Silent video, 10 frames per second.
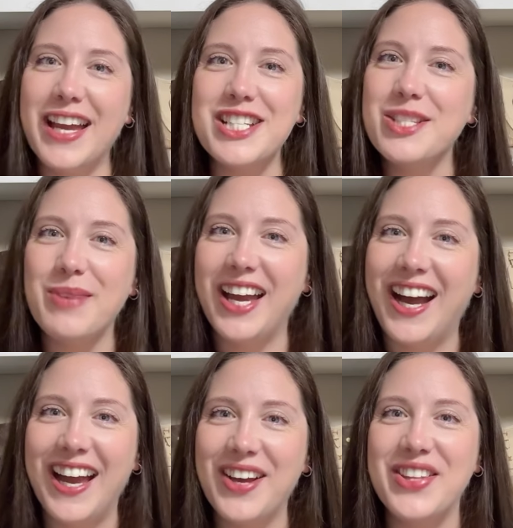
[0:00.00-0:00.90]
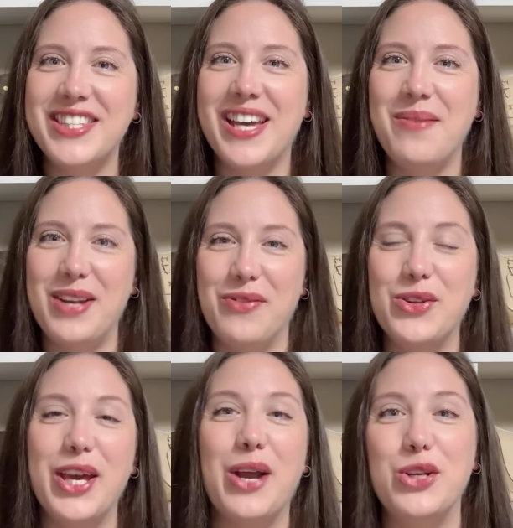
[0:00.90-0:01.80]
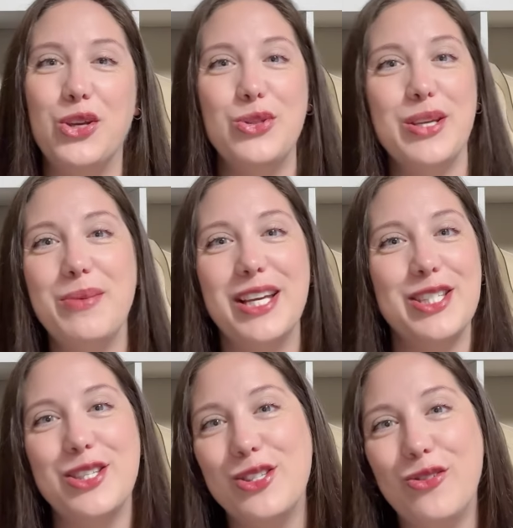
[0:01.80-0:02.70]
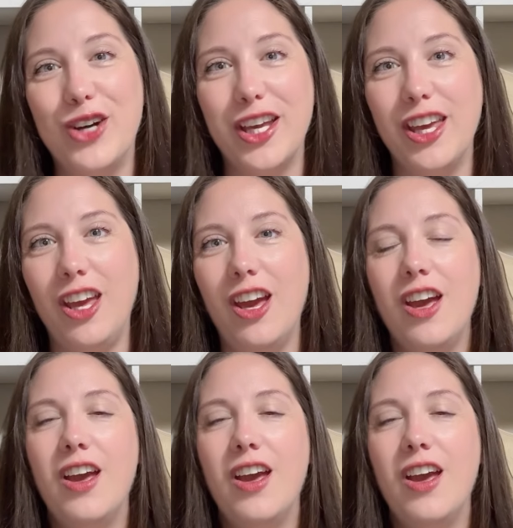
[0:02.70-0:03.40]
catches my eye all the time and I feel like I would use it because it's so funky.